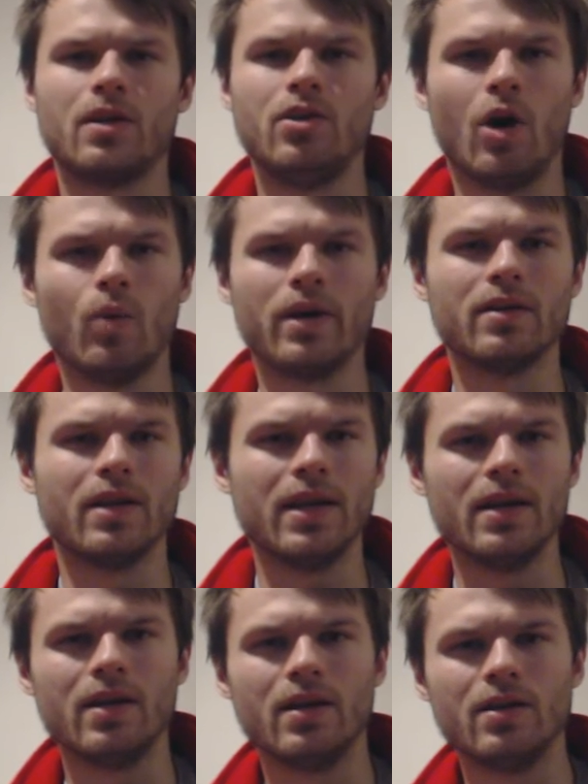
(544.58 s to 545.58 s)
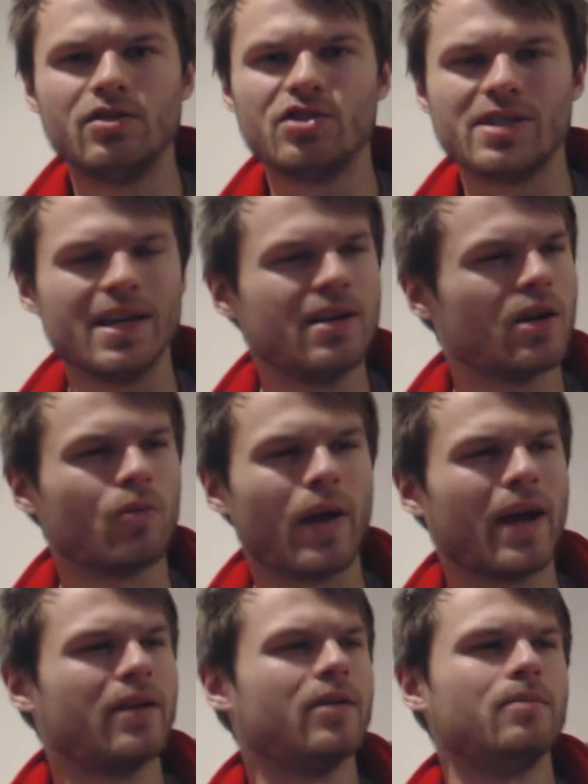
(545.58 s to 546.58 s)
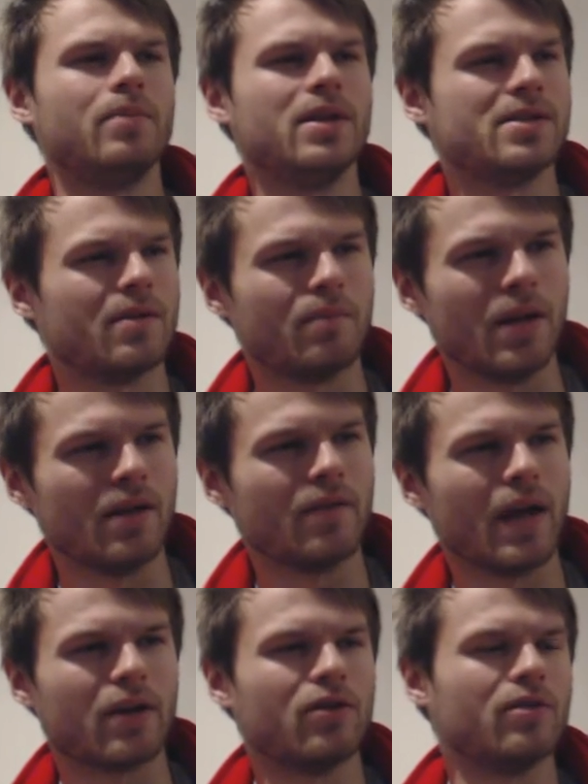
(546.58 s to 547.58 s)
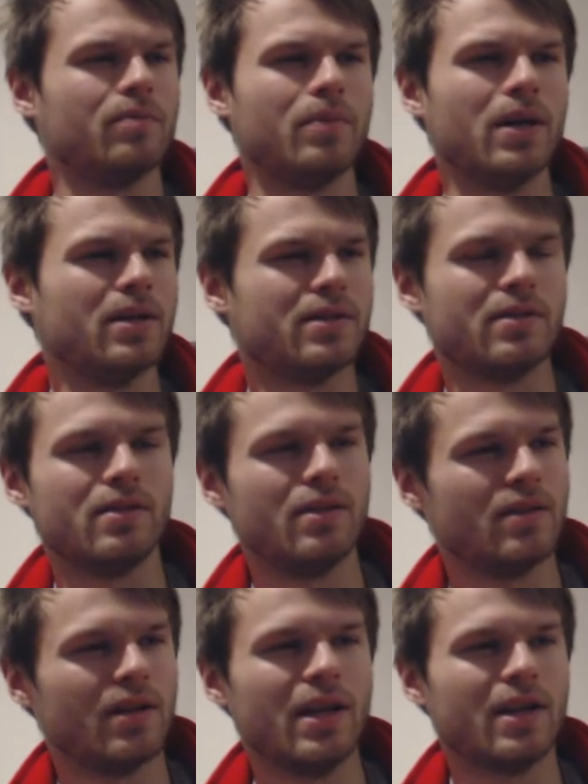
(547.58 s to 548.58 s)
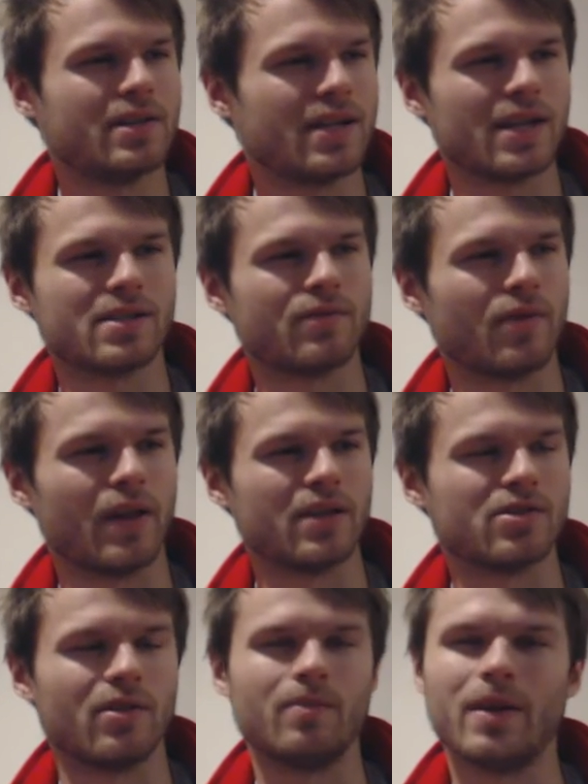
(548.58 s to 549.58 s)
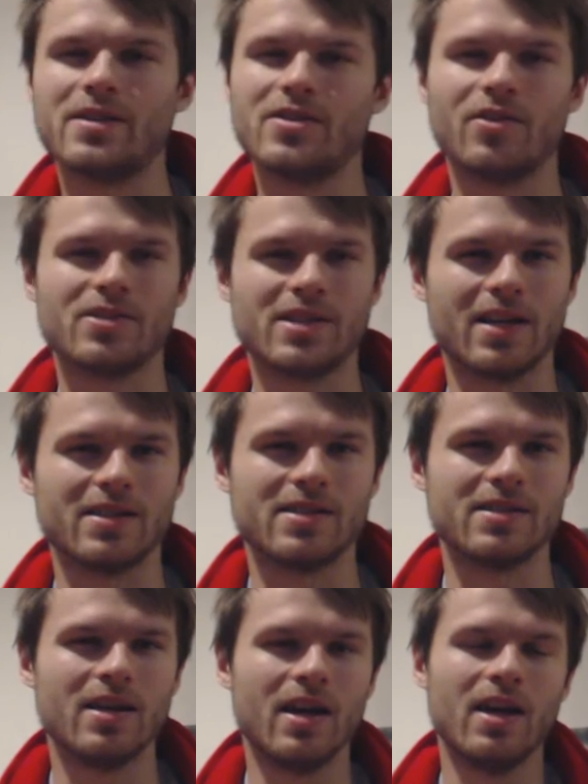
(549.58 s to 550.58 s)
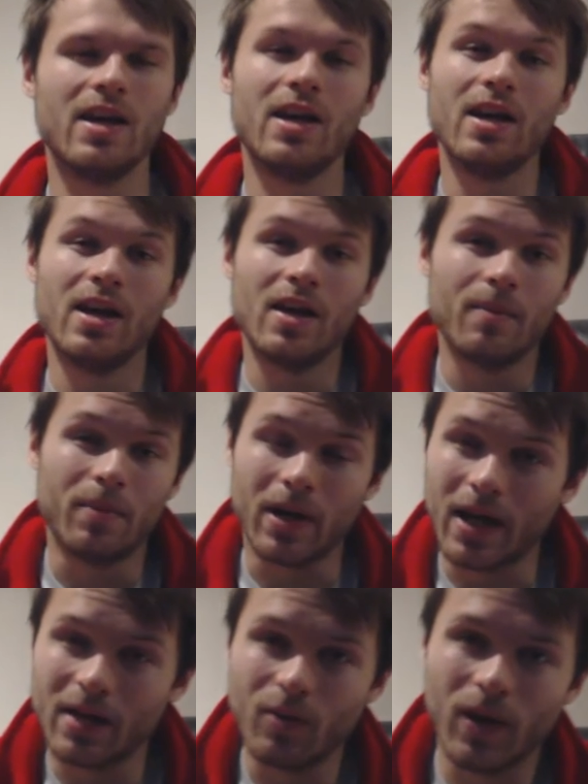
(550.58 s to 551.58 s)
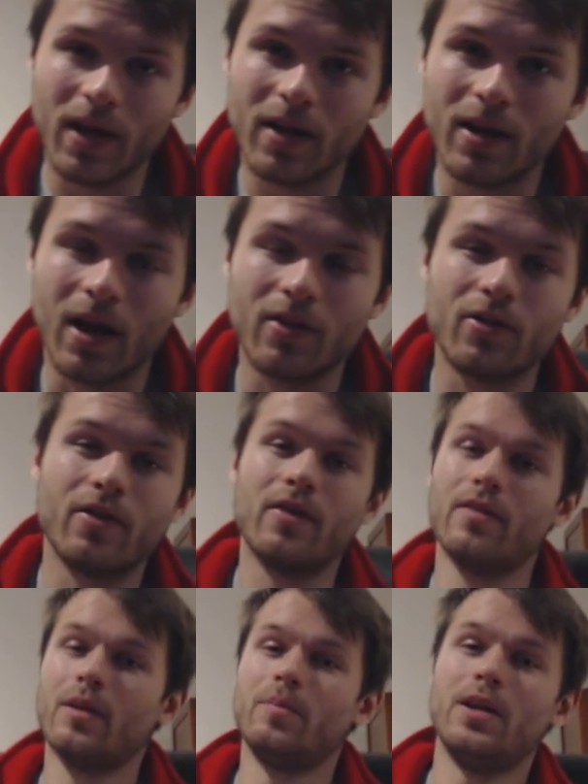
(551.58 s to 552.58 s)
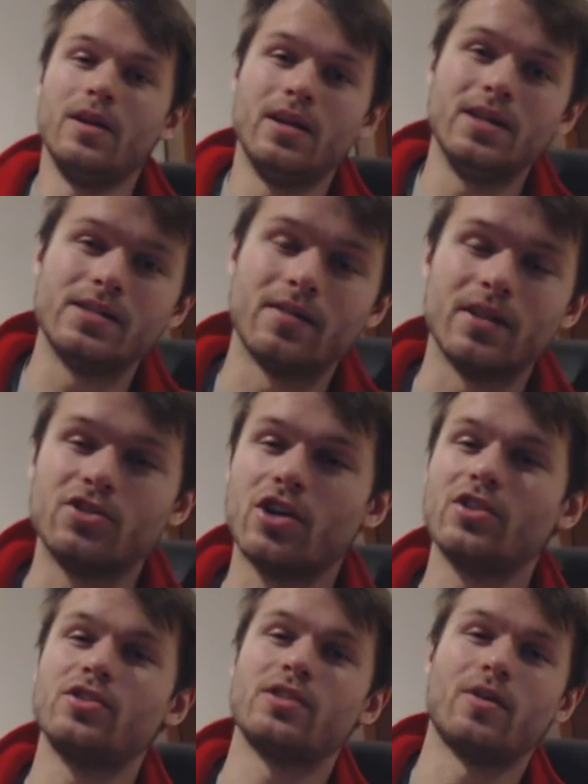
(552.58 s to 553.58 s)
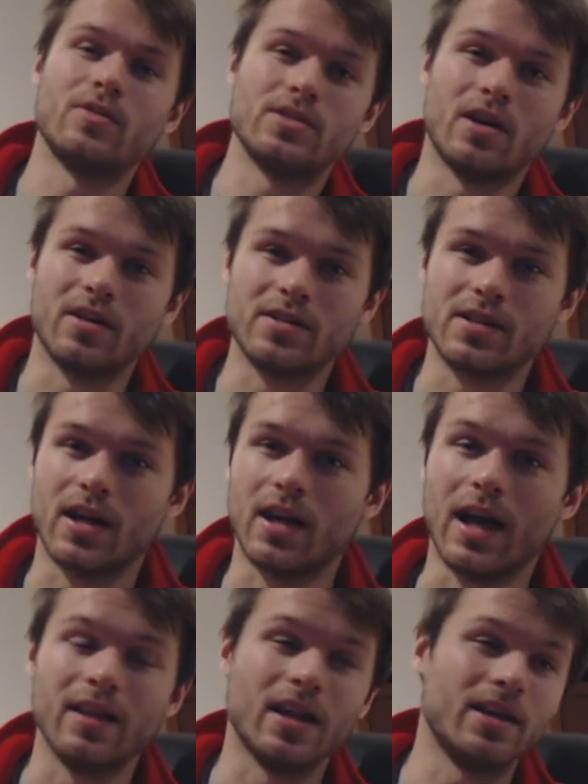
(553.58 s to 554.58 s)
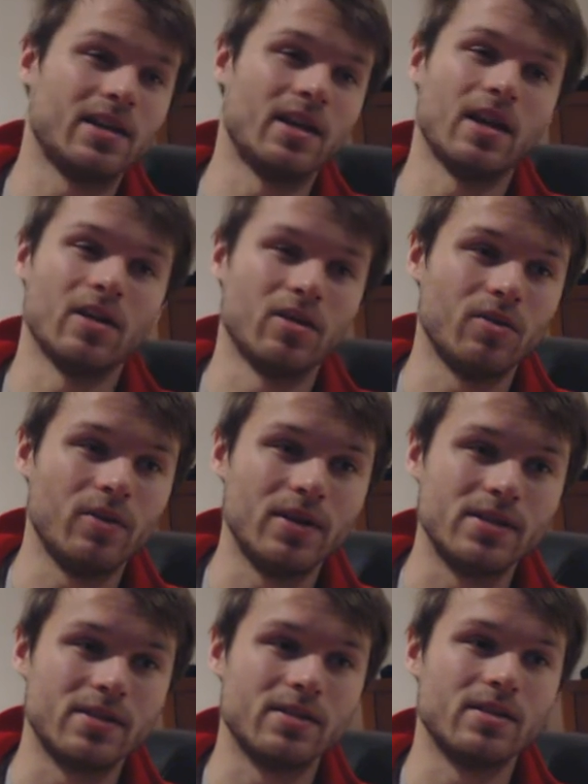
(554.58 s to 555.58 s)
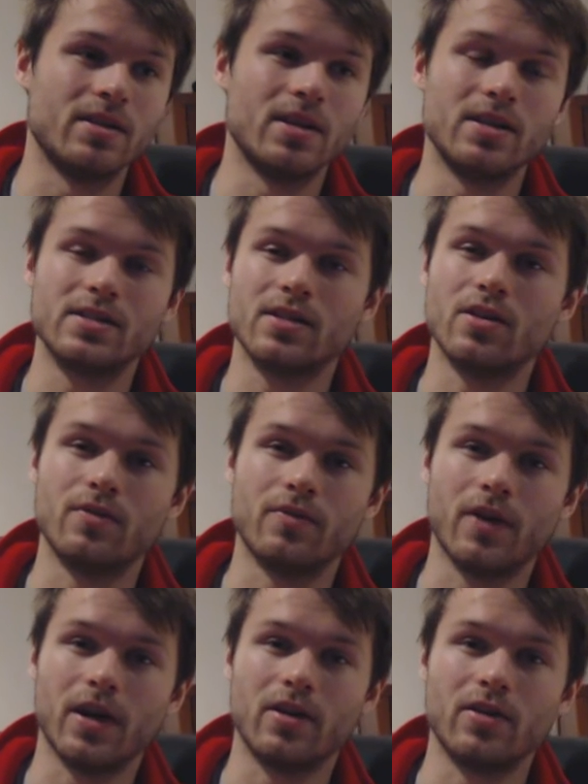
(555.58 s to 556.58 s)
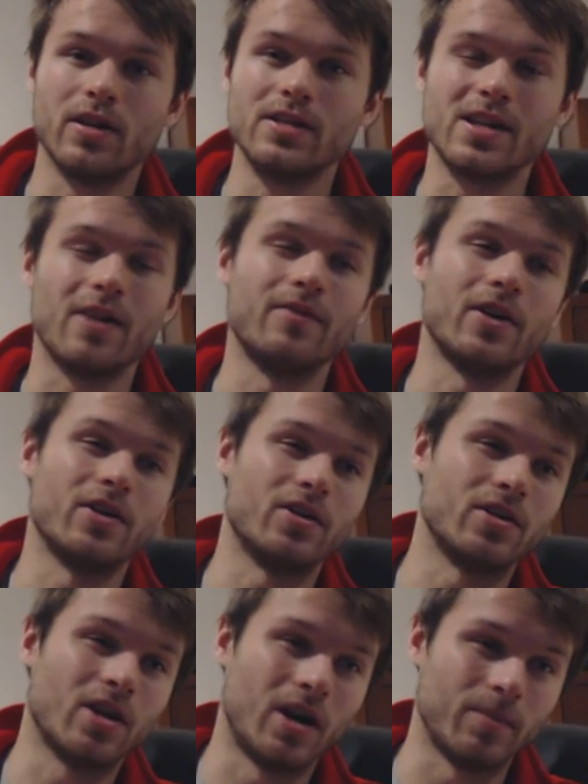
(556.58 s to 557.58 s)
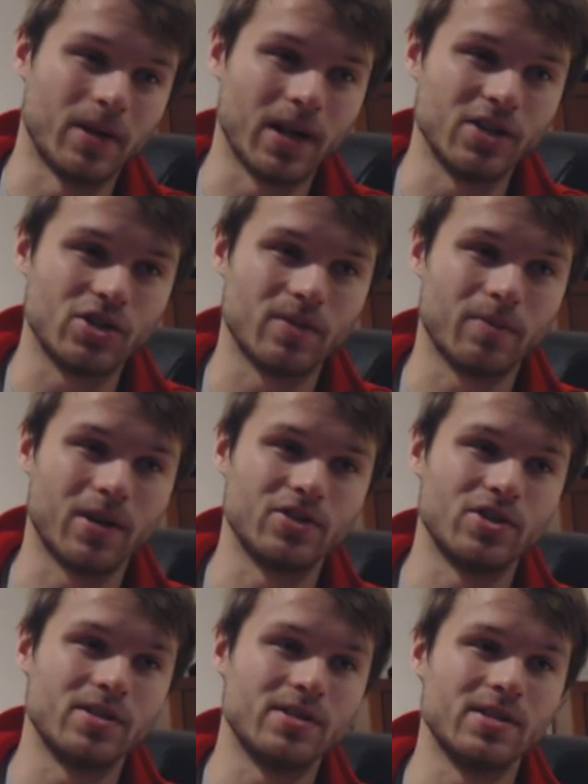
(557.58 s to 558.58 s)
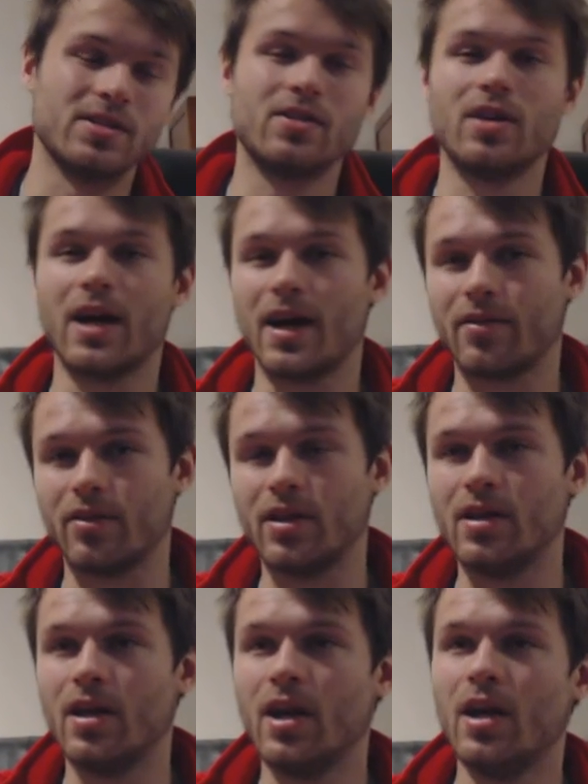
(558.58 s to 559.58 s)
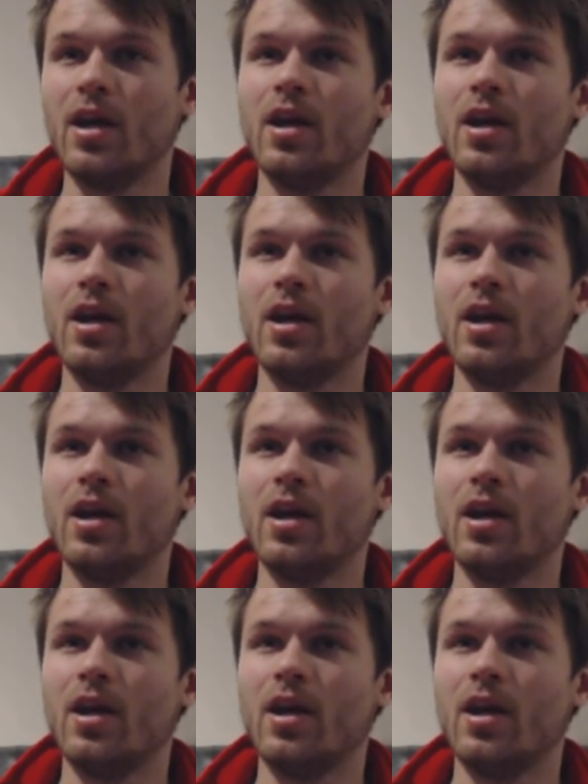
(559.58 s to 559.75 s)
knowingly just eat a random piece of meat that could be, he could test for that. So it makes no sense. But anyway, other than the PEDs and the judges always on his side, I like Canelo. He's a good fighter. He's got very good combination punches. He's a good athlete.